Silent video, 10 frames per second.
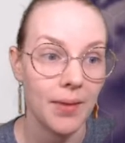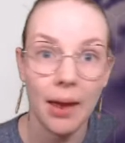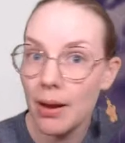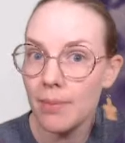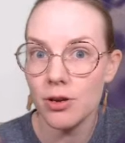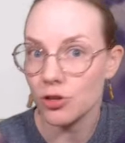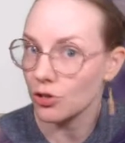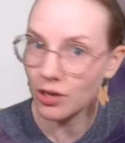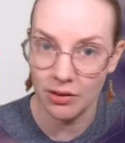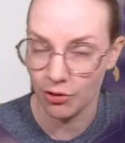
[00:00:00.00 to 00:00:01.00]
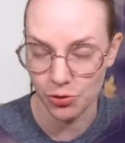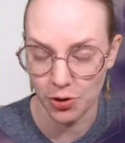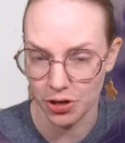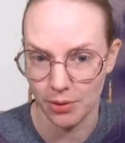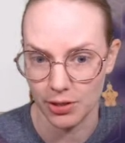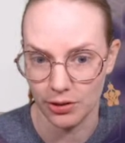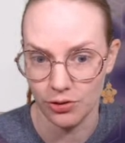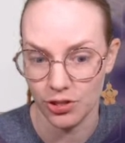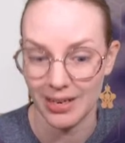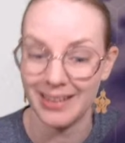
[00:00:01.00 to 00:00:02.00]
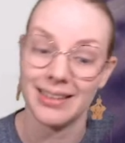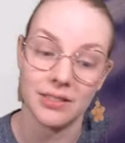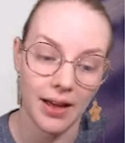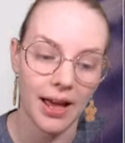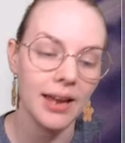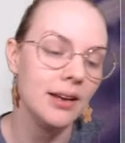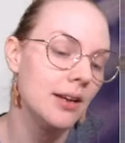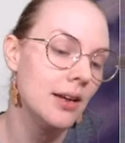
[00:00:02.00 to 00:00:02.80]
And maybe you're just looking for a short-term solution, and that's fine.